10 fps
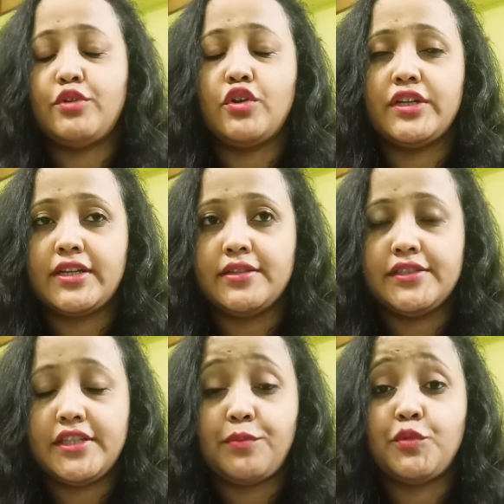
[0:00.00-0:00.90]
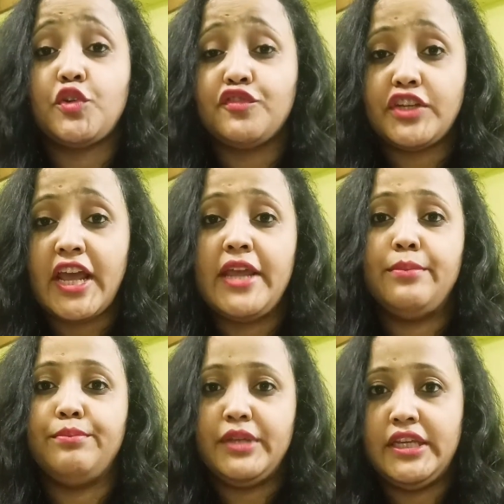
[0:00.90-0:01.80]
or the concept of
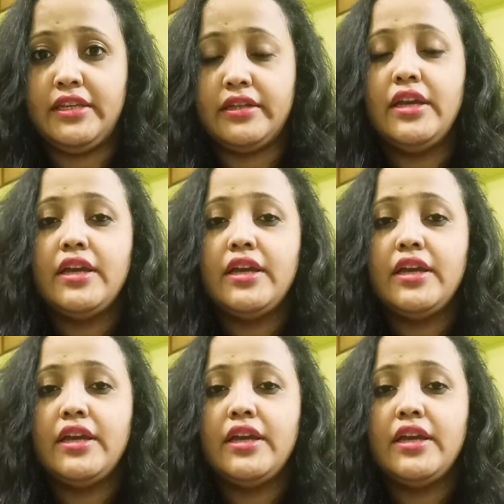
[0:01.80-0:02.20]
time being.